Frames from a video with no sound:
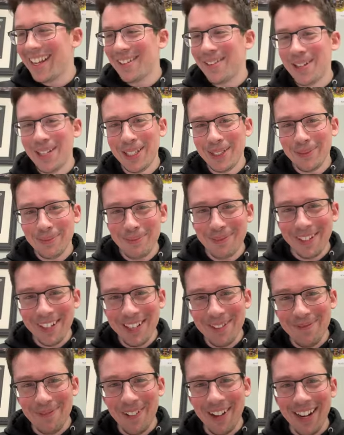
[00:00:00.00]
It was
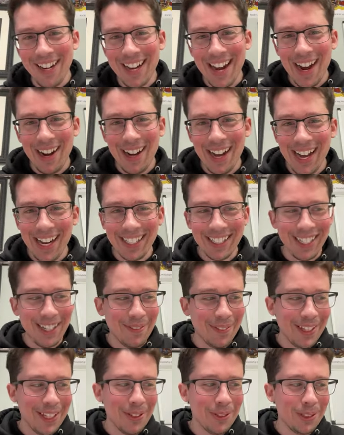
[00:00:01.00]
pretty funny. Now I actually
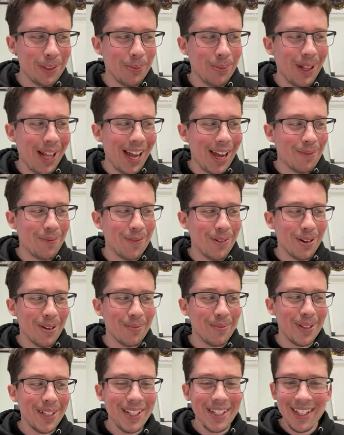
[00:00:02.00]
have a huge
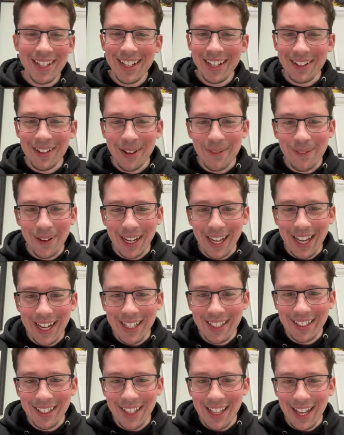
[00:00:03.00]
platform. I don't know if I get
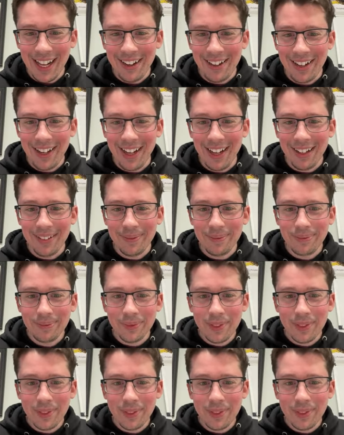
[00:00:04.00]
into that or not.